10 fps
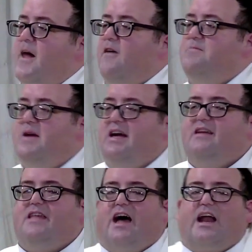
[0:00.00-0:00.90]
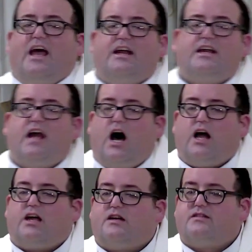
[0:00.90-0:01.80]
of being that
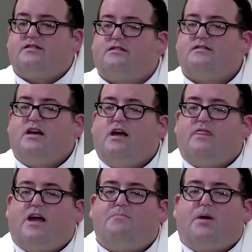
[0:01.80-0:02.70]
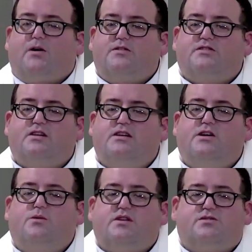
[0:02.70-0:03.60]
Ananias, that person
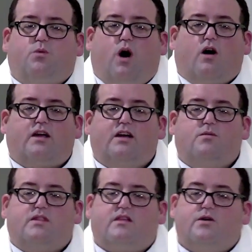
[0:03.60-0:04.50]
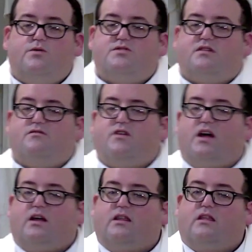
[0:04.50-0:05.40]
who is walking with those in
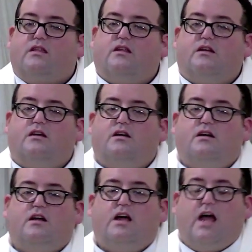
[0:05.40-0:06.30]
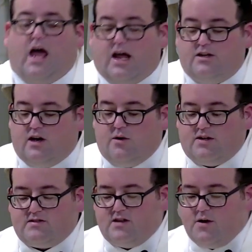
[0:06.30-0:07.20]
faith. And you know,
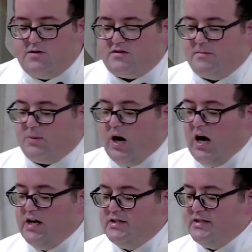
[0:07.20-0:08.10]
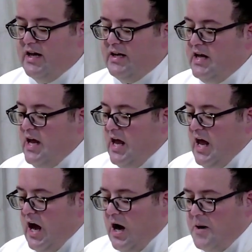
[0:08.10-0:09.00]
it's no surprise that,
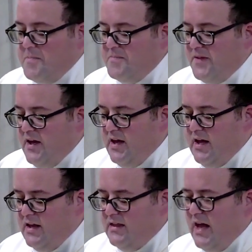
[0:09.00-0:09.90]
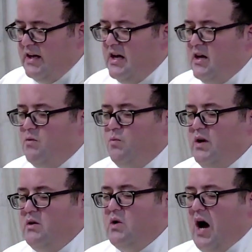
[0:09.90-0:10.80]
um, that
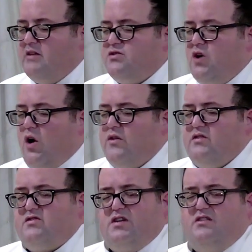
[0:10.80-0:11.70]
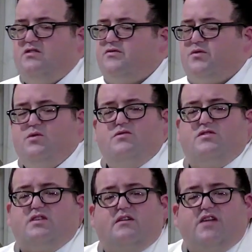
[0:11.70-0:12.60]
we, I saw the such
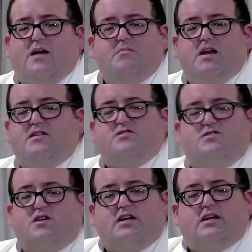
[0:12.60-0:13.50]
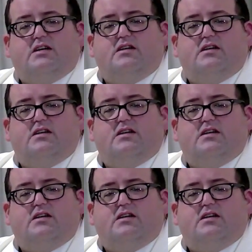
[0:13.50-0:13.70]
fruits of that ministry